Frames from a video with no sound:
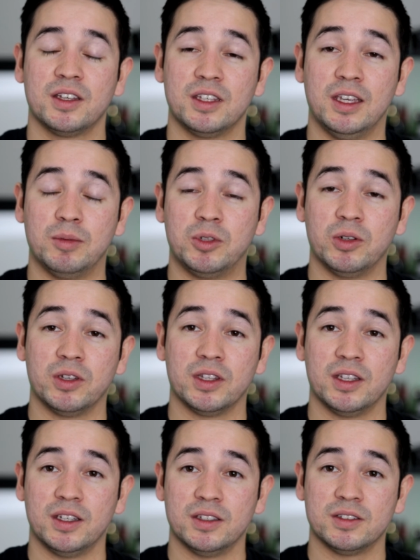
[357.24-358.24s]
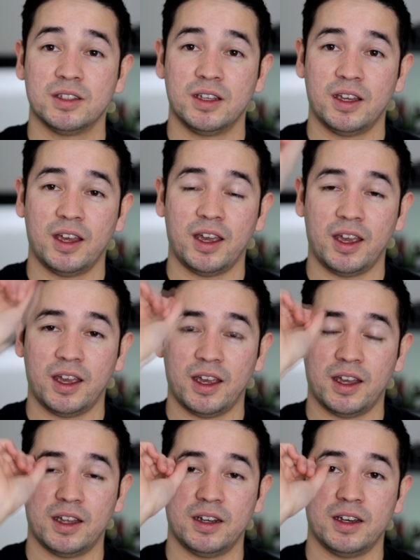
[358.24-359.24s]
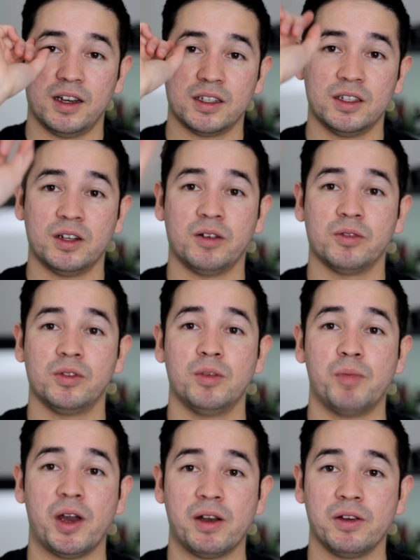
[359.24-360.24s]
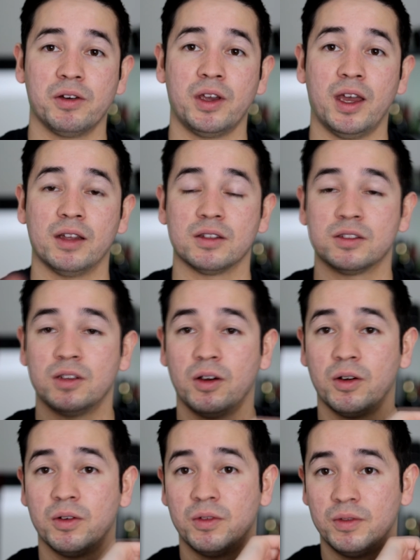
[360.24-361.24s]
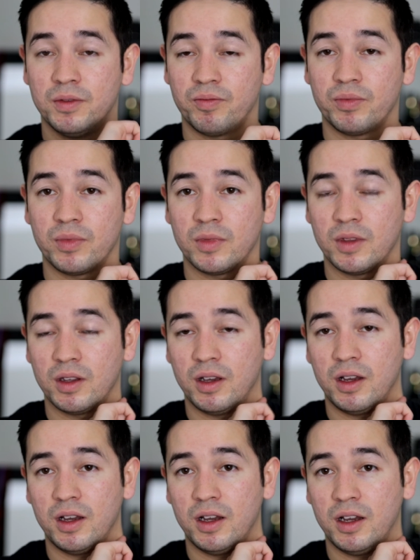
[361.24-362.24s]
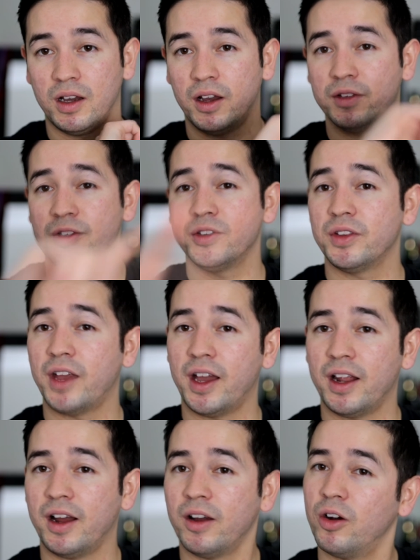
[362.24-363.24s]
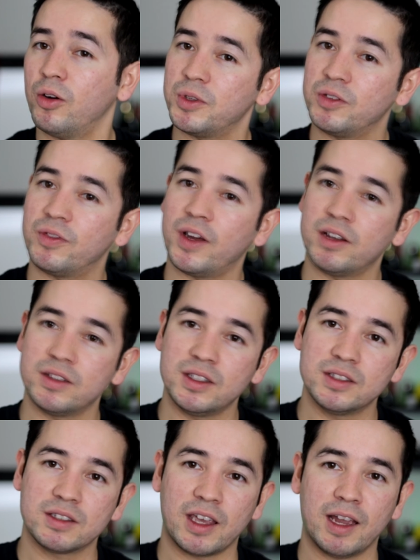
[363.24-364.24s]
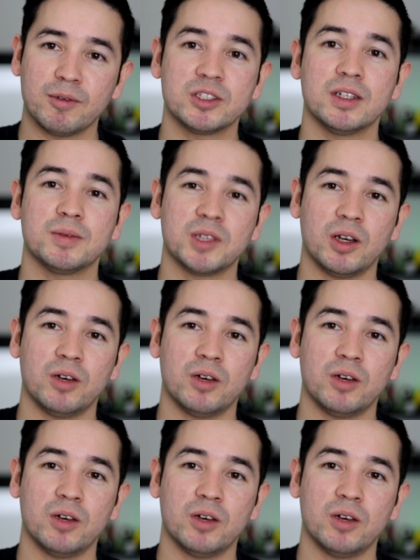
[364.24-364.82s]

keep doing these, and you know, the better you'll get. So other than that, I hope you found these camera tips